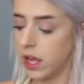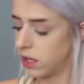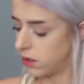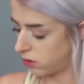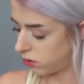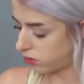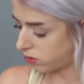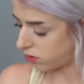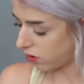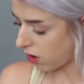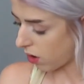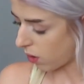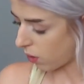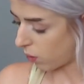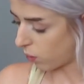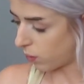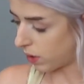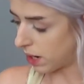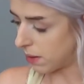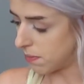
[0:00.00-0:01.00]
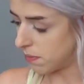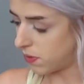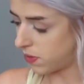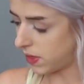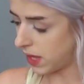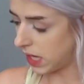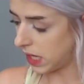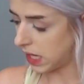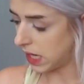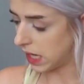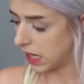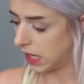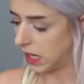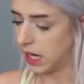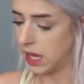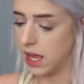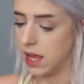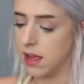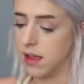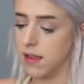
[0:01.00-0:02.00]
So what I'm thinking
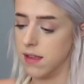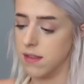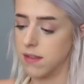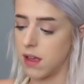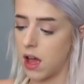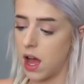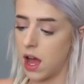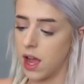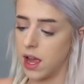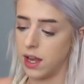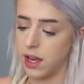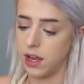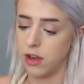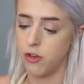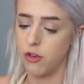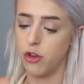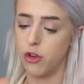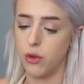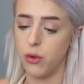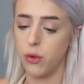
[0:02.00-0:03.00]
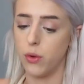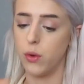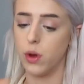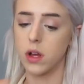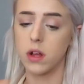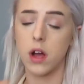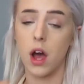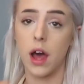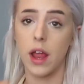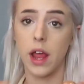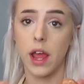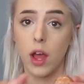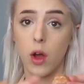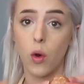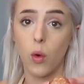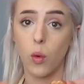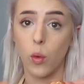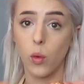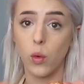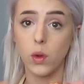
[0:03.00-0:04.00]
is I need to cut a
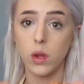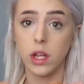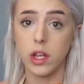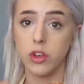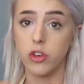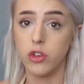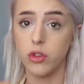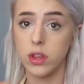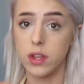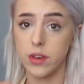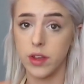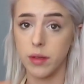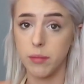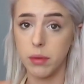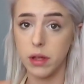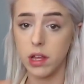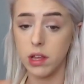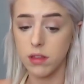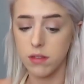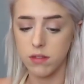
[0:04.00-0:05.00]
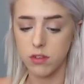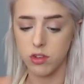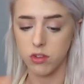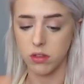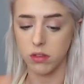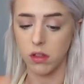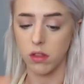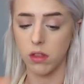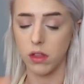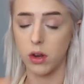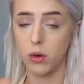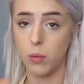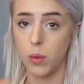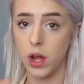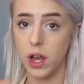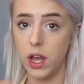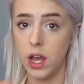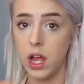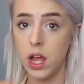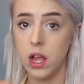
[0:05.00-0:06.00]
hole into the timbits, just the little
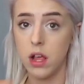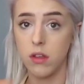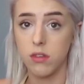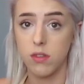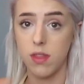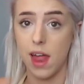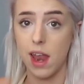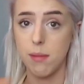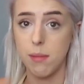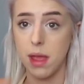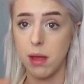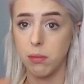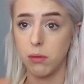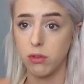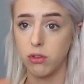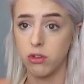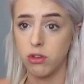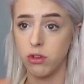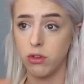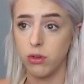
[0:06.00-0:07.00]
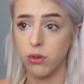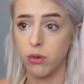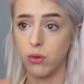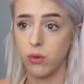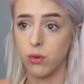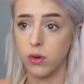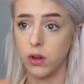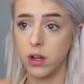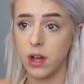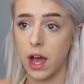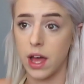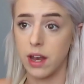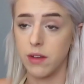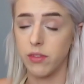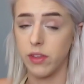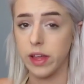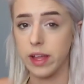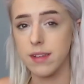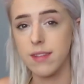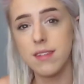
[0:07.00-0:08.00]
one, so that I'm able to kind of
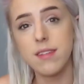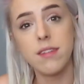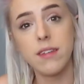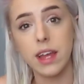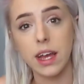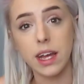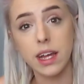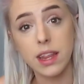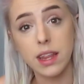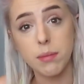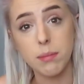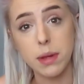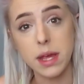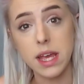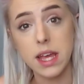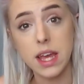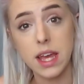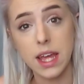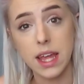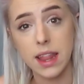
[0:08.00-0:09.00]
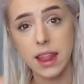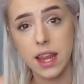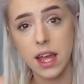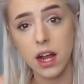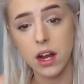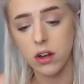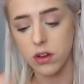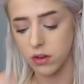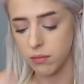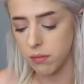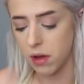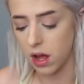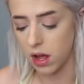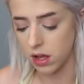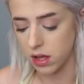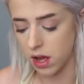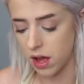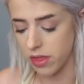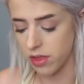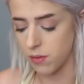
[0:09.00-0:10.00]
like stick the beak in there.
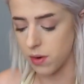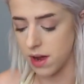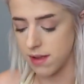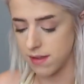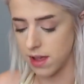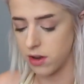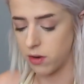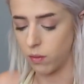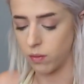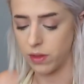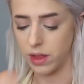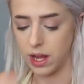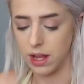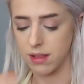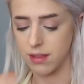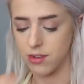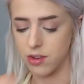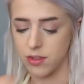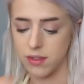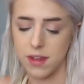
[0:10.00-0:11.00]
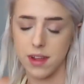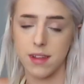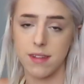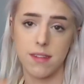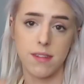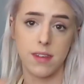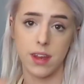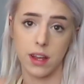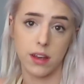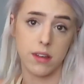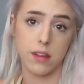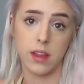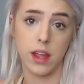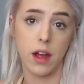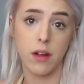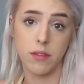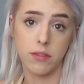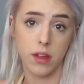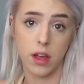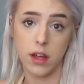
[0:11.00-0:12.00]
Otherwise, I don't think it's just gonna stick to the
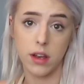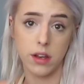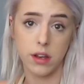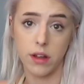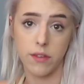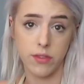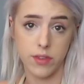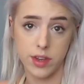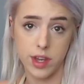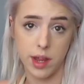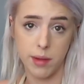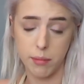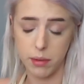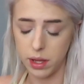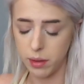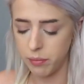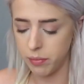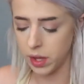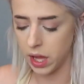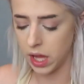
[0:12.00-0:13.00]
outside of the timbit.